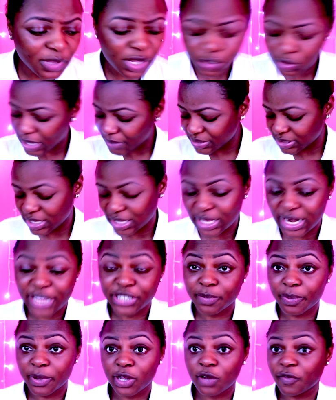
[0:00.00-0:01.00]
So I was thinking I
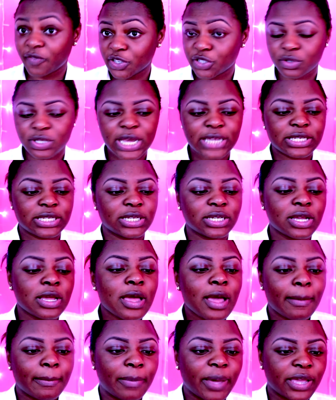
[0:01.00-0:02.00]
should put Official Tati.
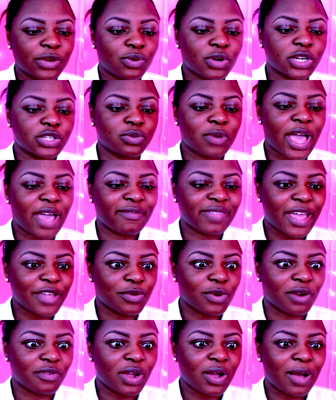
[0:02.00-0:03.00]
But in order to have that
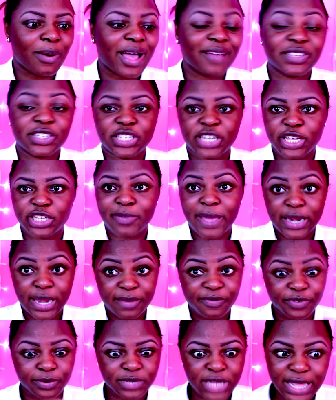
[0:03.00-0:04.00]
URL, I would have to change my
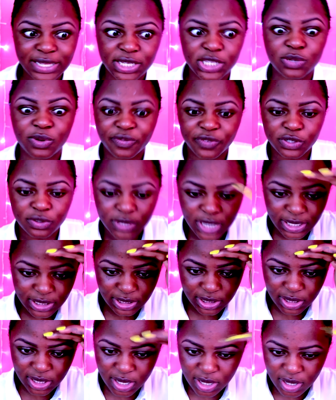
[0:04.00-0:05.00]
name from Tati to Official
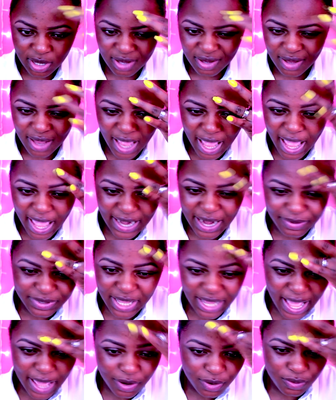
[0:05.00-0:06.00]
Tati. And I was
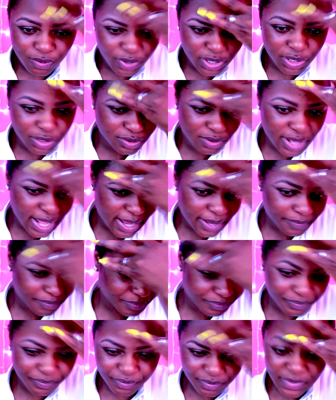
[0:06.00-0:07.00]
like, I don't want to do that.
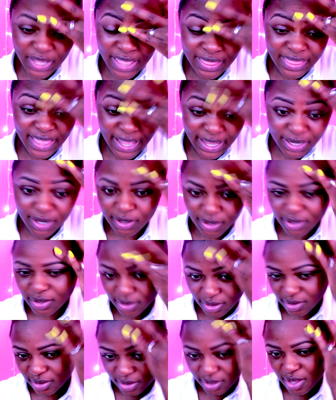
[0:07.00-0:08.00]
And then
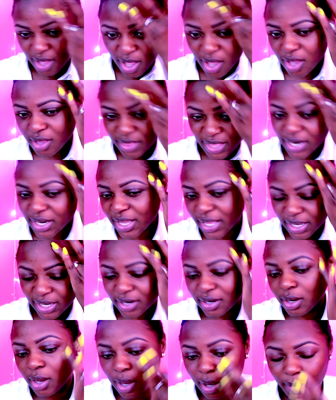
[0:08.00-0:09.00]

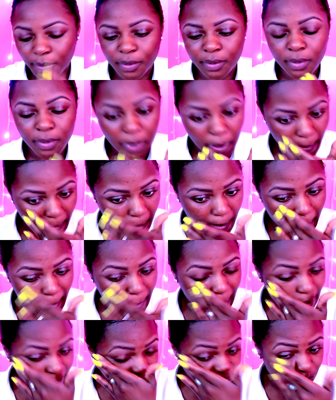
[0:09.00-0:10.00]
again,
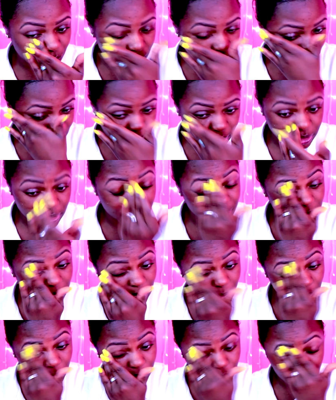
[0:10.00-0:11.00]
if you can only change your
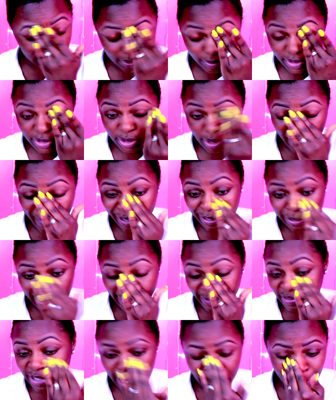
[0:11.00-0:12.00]
name on YouTube a certain amount of
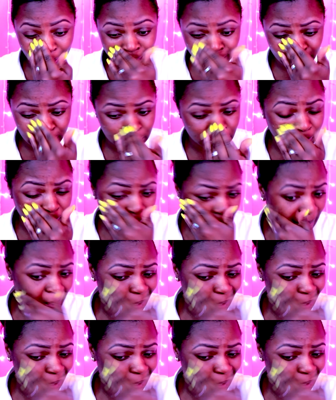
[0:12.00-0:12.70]
times, kind of like Facebook.